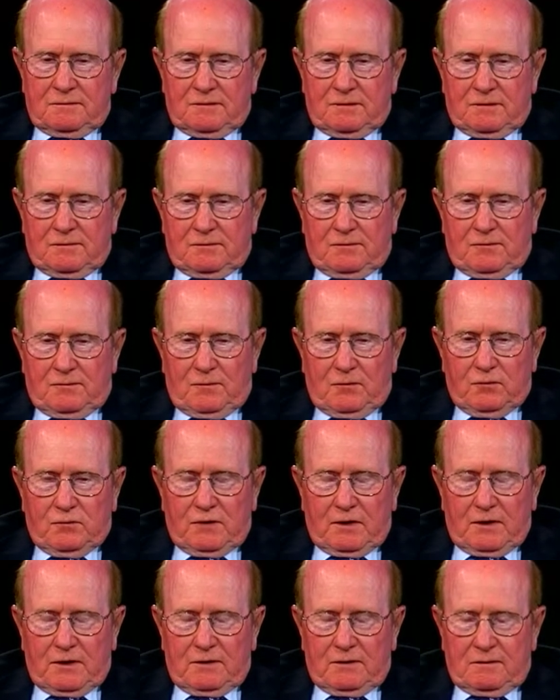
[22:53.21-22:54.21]
To
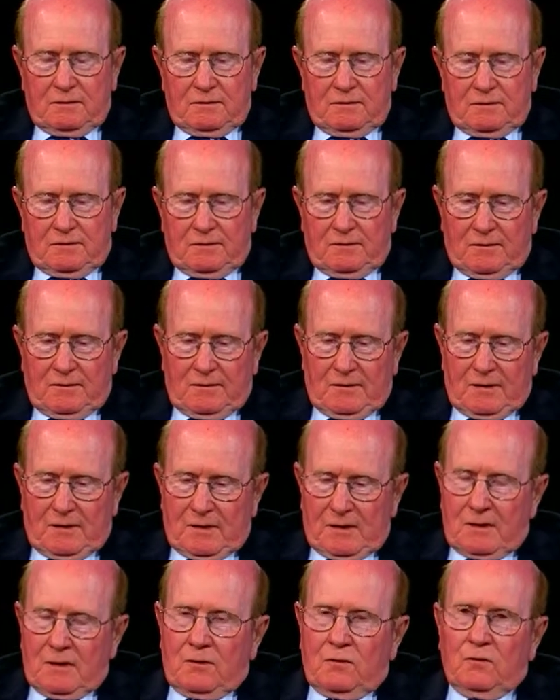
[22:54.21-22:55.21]
Lieutenant
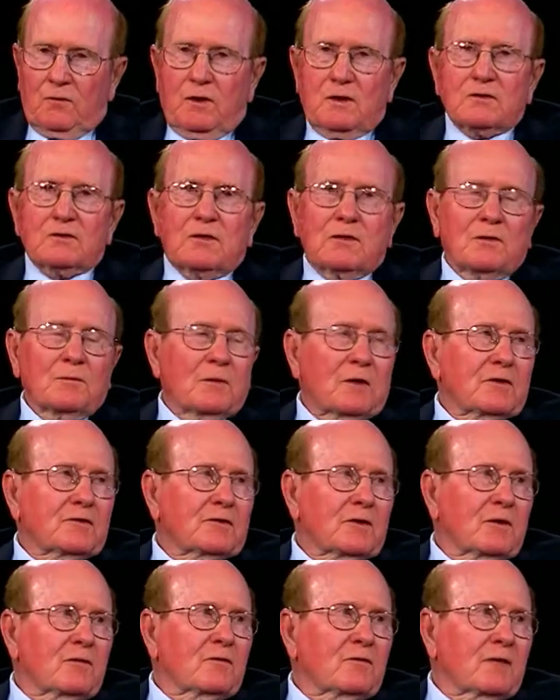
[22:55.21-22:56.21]
Russell and
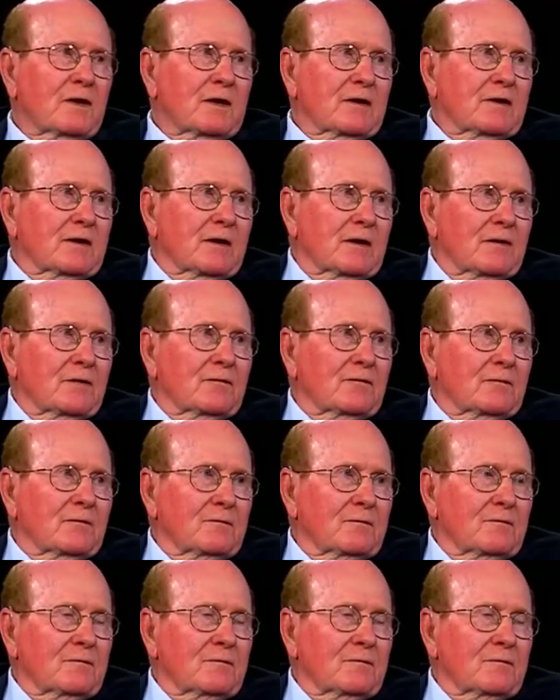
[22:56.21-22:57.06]
myself ran down